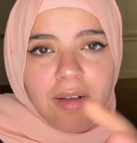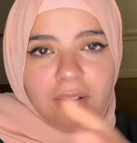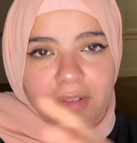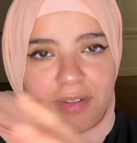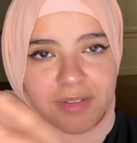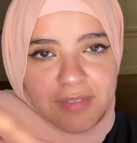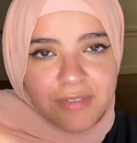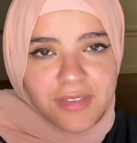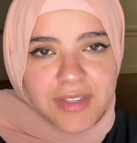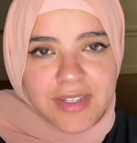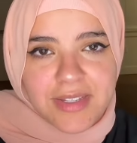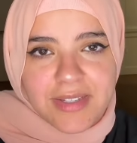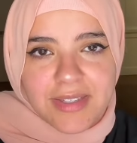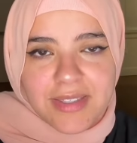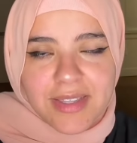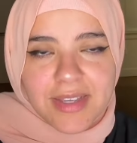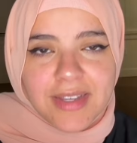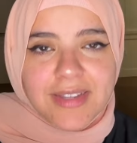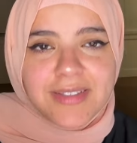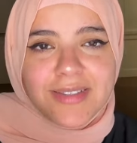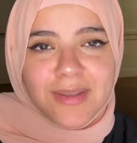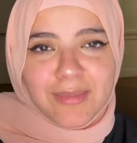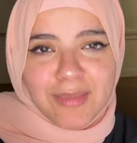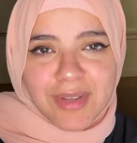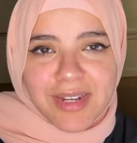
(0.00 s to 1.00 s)
all of these
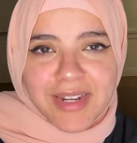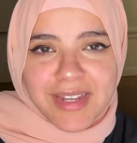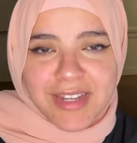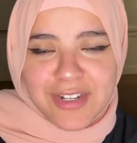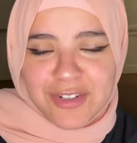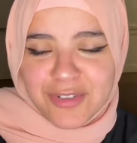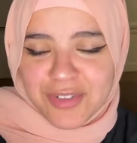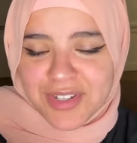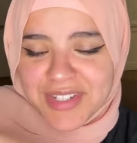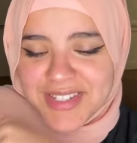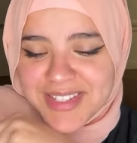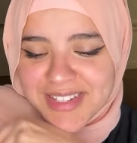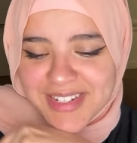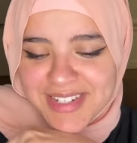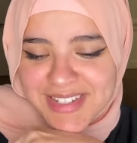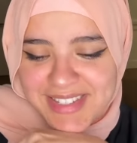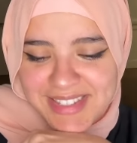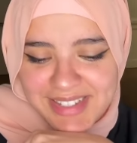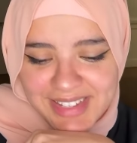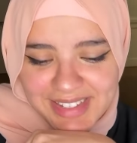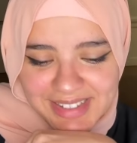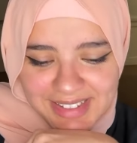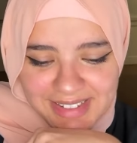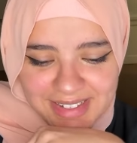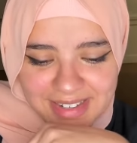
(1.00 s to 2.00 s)
things i'm going to address in a
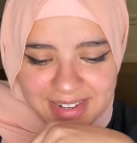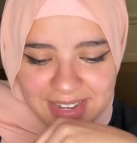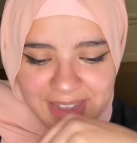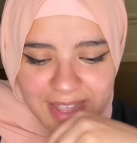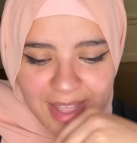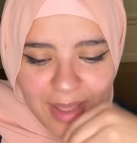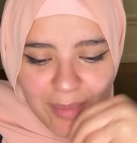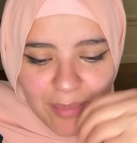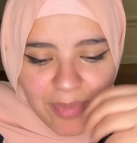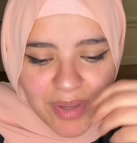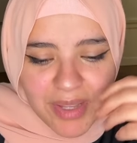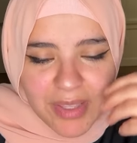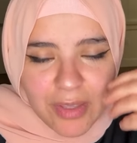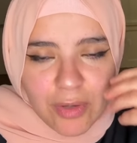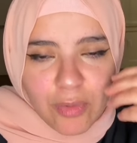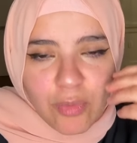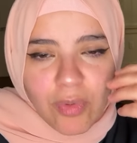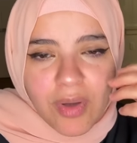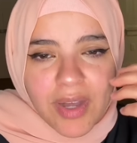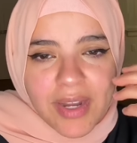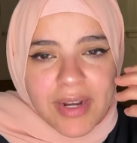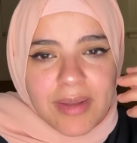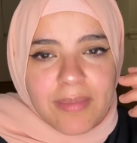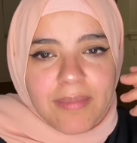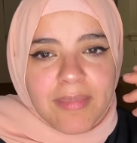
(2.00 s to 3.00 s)
second but you
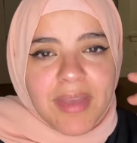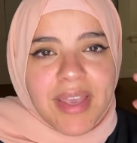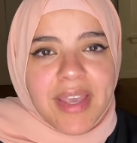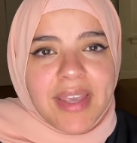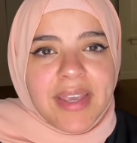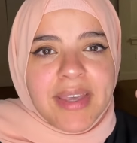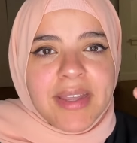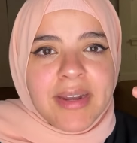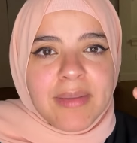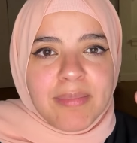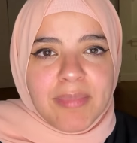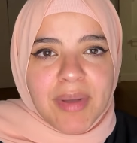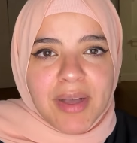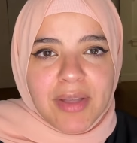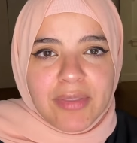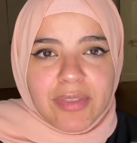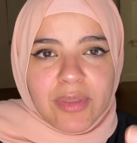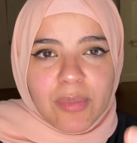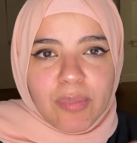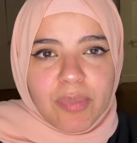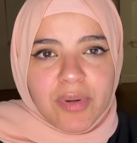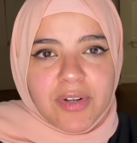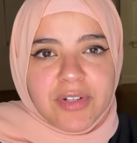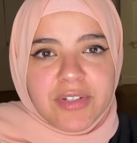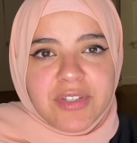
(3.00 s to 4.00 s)
want to make it about
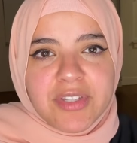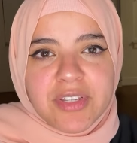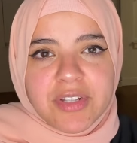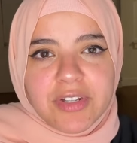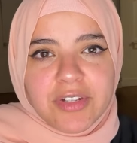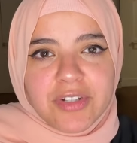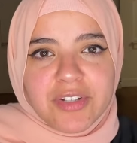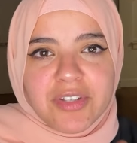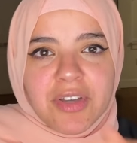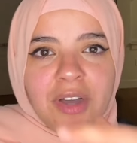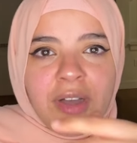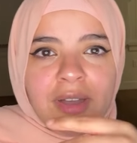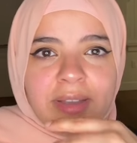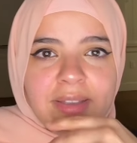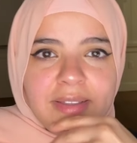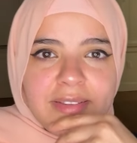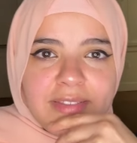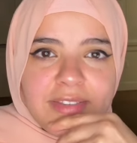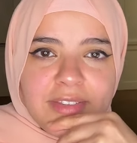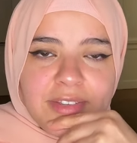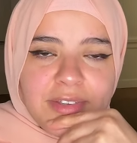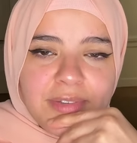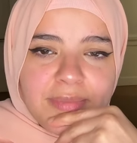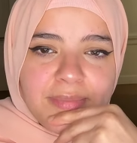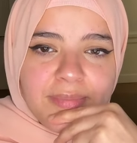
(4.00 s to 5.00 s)
the person you're
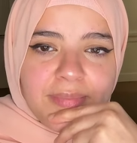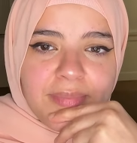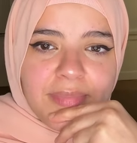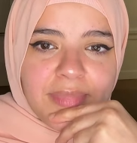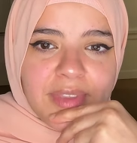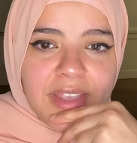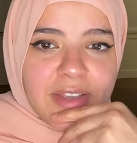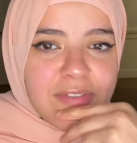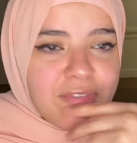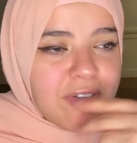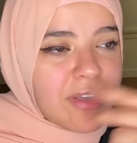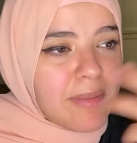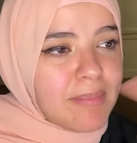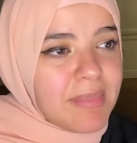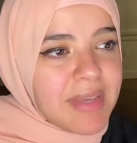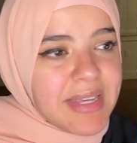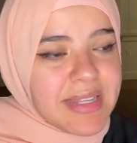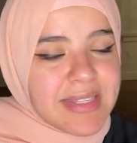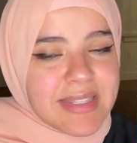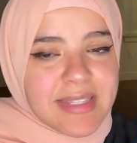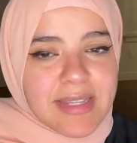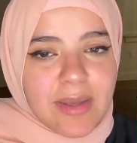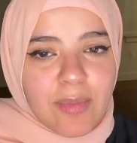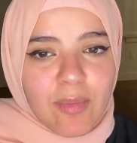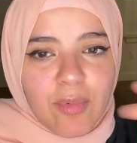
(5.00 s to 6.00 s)
talking to if i
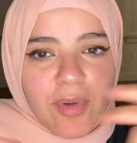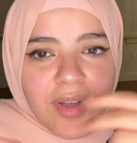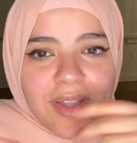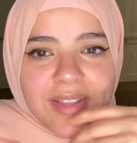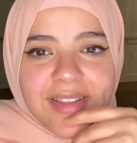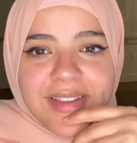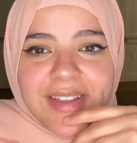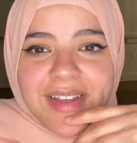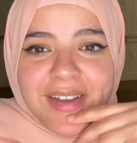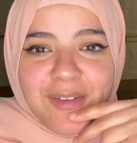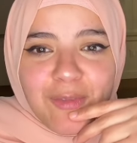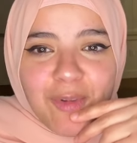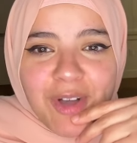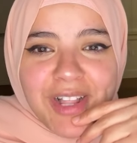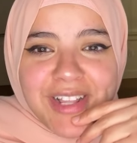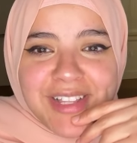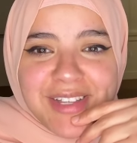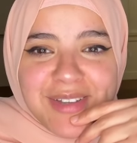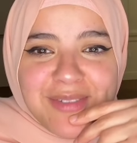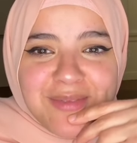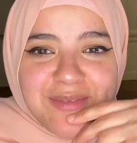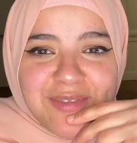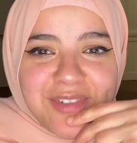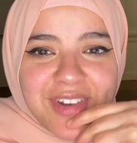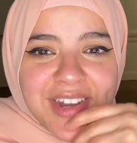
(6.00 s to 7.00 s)
meet someone
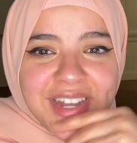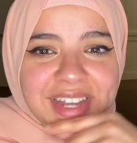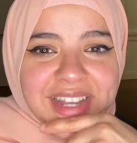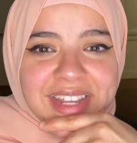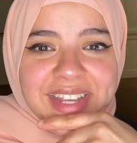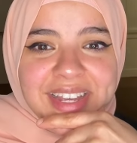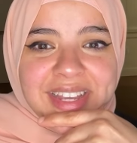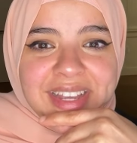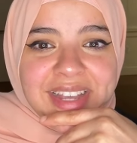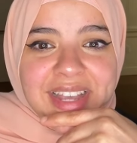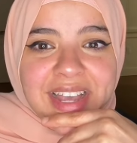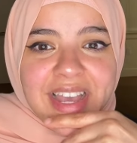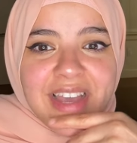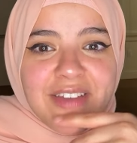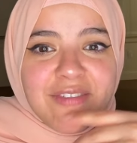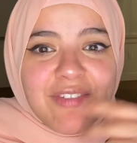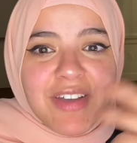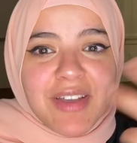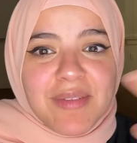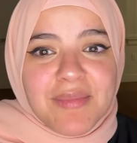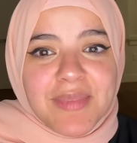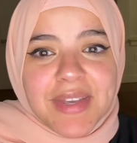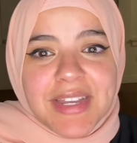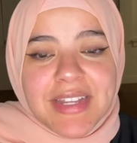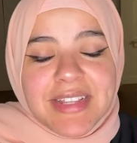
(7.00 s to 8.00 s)
welcome frank if
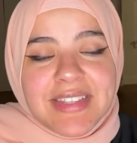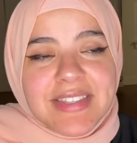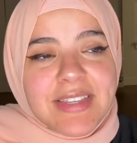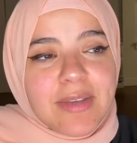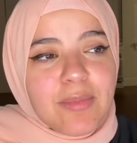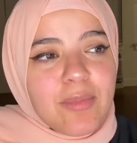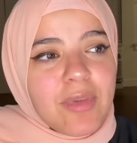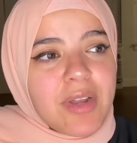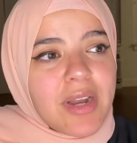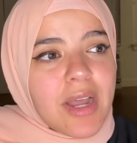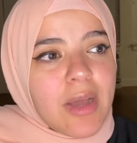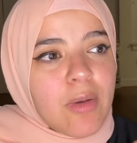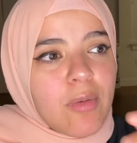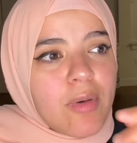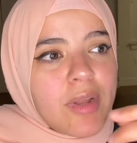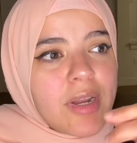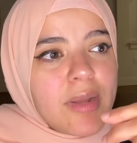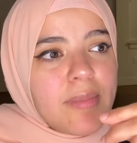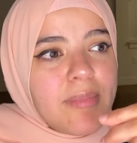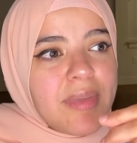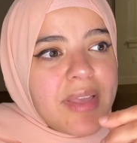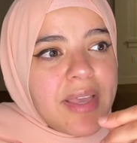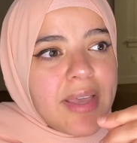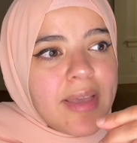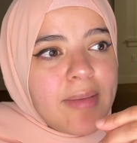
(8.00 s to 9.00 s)
i meet someone i
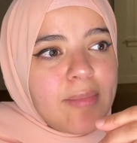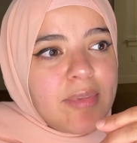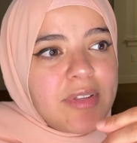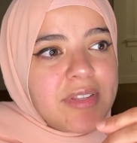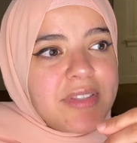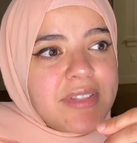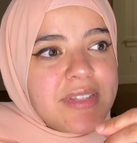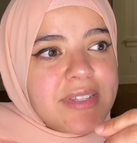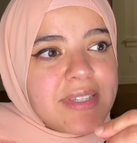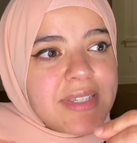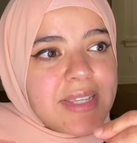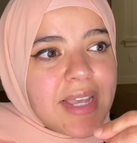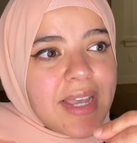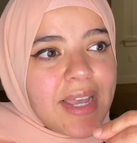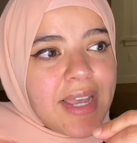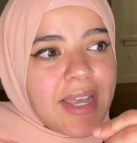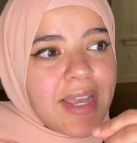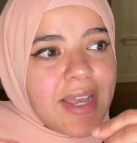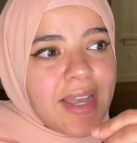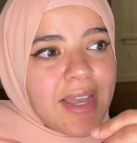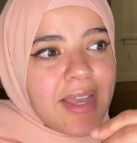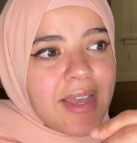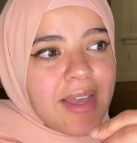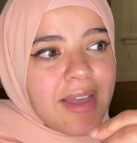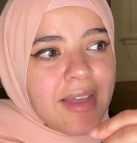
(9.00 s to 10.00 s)
want to be able to
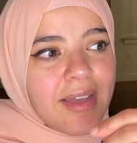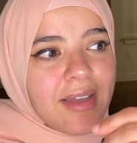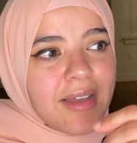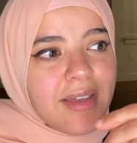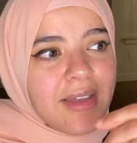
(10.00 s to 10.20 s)
say